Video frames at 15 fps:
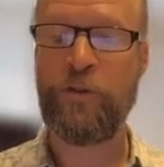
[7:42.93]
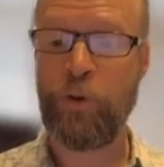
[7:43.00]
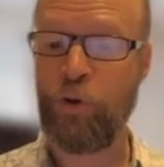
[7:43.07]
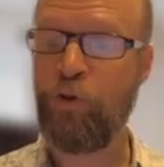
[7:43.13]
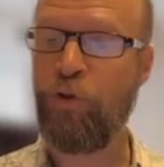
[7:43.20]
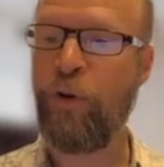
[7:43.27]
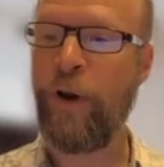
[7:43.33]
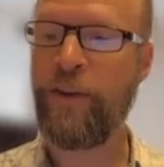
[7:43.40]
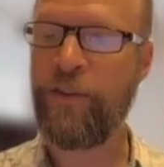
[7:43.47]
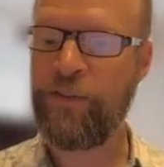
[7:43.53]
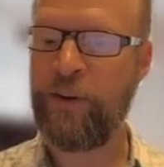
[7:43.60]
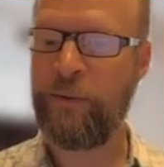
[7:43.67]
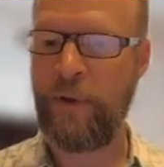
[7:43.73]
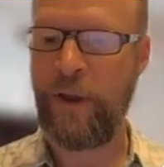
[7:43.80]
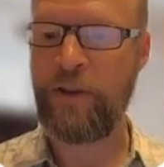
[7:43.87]
to
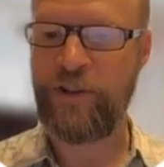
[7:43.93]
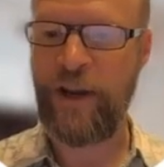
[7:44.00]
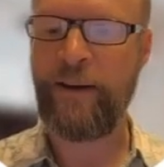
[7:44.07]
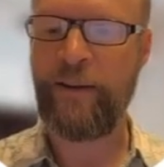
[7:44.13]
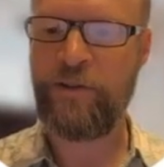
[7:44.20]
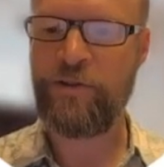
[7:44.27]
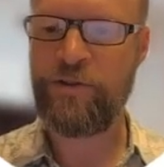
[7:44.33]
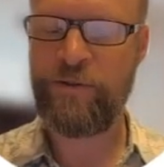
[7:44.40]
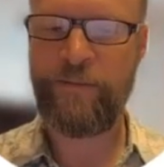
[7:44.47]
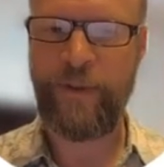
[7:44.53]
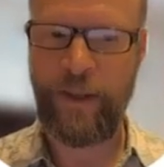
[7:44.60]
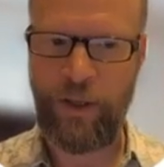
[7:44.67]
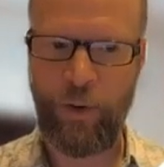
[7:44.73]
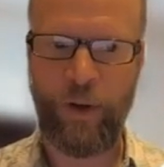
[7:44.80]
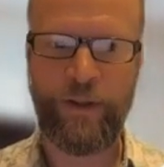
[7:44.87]
address a challenge
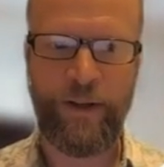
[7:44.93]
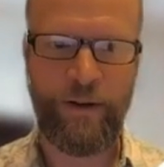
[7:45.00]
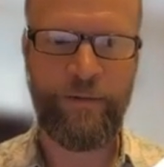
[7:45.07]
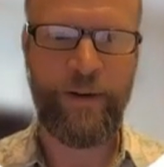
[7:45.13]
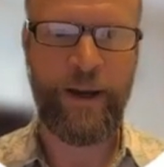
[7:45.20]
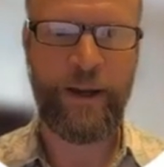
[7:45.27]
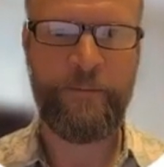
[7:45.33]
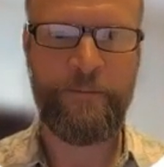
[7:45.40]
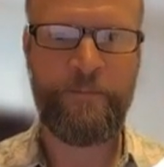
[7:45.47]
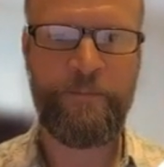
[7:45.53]
that you identify?